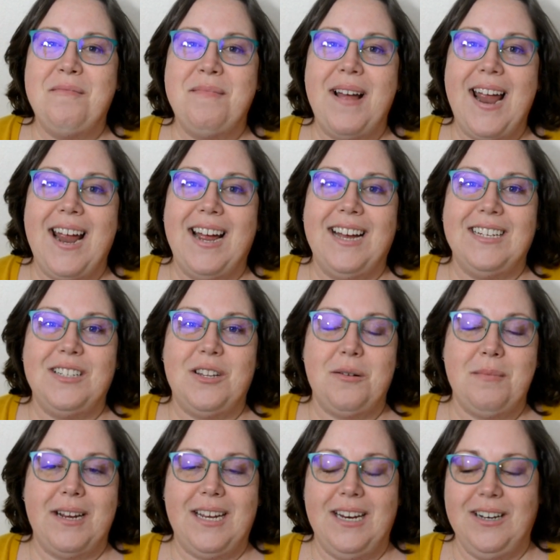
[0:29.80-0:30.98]
And they're
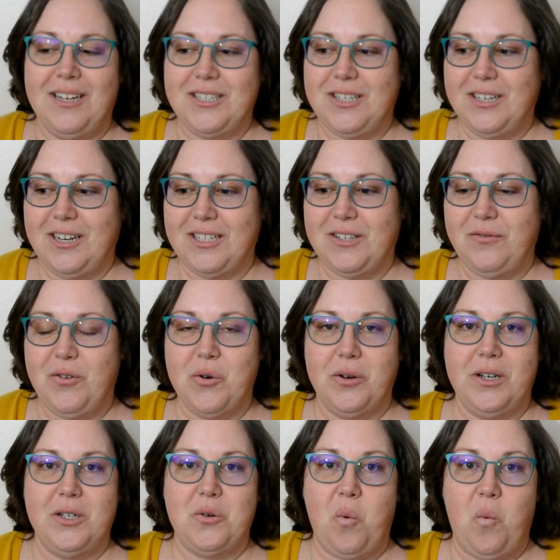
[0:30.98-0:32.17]
making lots and lots of
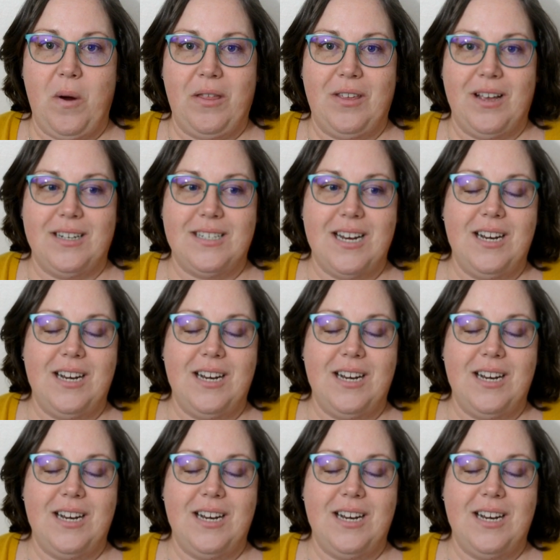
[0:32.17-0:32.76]
noise with it,